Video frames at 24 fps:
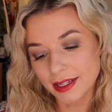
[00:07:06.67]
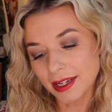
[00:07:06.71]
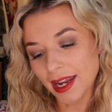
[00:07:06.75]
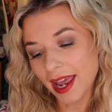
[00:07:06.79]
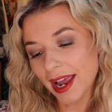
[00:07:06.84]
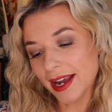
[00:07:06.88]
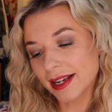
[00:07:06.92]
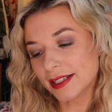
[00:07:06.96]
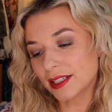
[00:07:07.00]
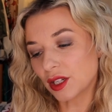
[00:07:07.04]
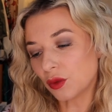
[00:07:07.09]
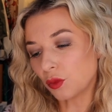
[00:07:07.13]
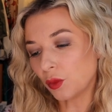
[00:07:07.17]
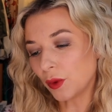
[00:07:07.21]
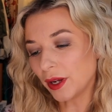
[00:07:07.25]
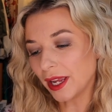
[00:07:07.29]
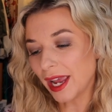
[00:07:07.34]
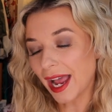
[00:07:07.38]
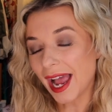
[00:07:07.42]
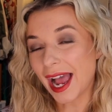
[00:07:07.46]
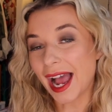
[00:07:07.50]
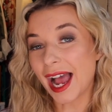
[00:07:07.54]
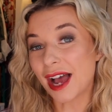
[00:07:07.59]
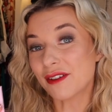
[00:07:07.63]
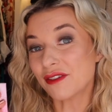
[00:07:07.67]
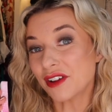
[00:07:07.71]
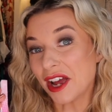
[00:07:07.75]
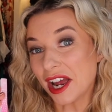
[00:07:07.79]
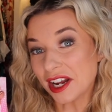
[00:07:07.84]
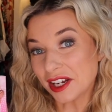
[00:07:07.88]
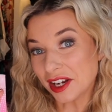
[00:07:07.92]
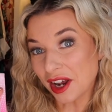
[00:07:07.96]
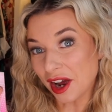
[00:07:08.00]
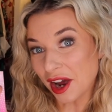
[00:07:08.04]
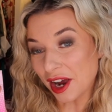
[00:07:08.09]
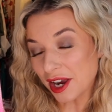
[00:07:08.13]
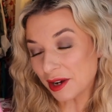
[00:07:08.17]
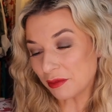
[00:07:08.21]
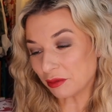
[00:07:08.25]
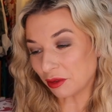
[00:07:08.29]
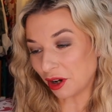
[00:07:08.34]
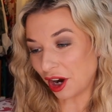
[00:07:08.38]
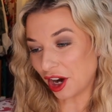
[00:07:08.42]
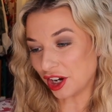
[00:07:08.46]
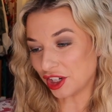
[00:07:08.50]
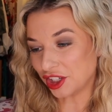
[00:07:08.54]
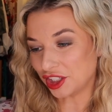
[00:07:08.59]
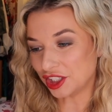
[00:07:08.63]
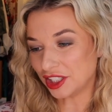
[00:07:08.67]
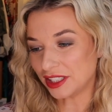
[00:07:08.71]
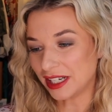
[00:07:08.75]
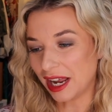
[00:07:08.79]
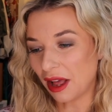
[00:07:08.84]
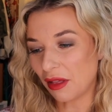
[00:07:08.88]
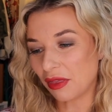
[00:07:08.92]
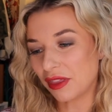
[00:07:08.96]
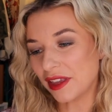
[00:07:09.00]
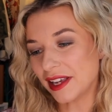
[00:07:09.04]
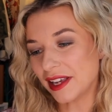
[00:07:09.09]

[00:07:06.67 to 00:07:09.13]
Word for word: Next, we have an eye brush. Now